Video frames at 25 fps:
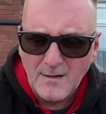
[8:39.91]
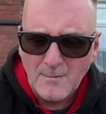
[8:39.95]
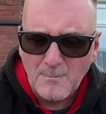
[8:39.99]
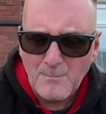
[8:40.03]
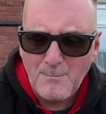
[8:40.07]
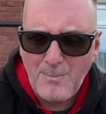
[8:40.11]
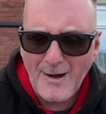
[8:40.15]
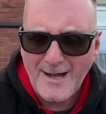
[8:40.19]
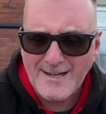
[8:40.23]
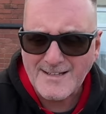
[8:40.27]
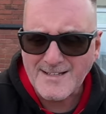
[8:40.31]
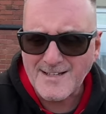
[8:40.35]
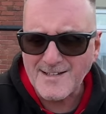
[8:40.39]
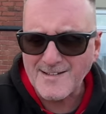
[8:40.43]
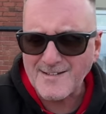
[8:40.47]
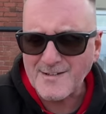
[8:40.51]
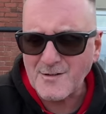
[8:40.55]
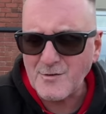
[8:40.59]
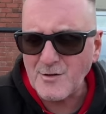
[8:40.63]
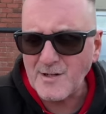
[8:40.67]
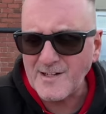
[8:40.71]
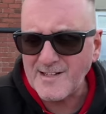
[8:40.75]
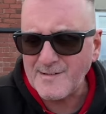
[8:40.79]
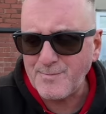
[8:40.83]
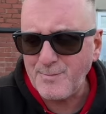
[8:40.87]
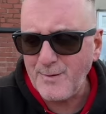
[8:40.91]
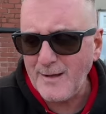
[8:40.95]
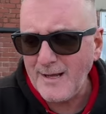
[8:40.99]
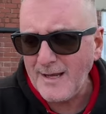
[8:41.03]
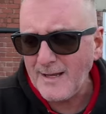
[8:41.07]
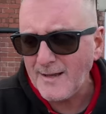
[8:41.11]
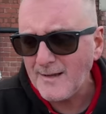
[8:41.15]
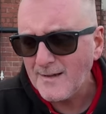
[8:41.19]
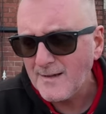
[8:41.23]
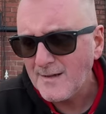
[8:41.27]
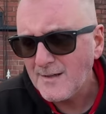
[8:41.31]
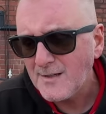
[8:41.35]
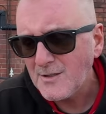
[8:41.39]
Batter's crispy,
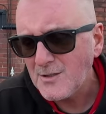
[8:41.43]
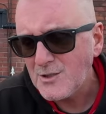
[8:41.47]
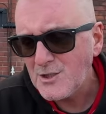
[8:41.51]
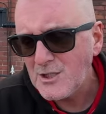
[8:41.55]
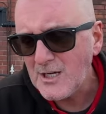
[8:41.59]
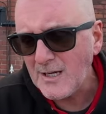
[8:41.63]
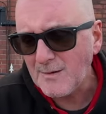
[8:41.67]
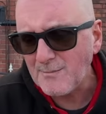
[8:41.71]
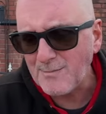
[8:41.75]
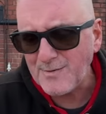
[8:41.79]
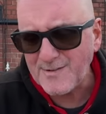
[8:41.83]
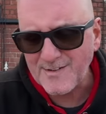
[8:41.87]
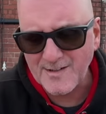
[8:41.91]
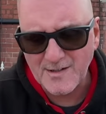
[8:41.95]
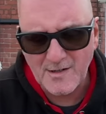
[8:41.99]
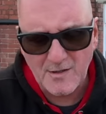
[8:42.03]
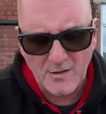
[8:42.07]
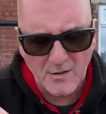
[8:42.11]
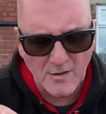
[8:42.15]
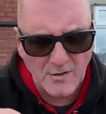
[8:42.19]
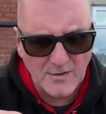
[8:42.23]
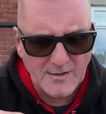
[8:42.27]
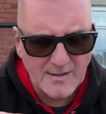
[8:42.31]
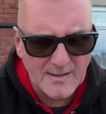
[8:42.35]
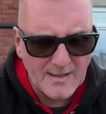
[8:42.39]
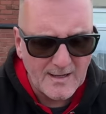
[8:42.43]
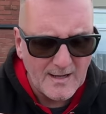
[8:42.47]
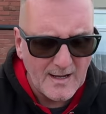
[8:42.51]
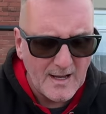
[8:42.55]
chips are good.